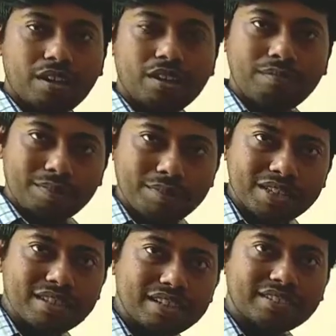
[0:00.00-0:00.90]
In the
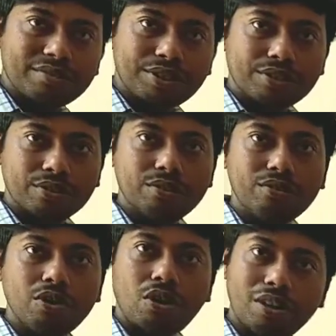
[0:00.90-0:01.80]
previous lecture video,
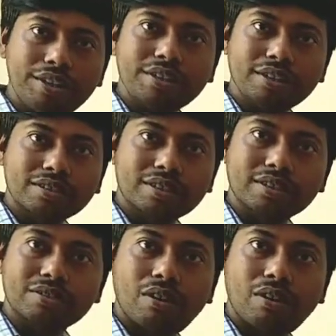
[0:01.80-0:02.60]
we already discussed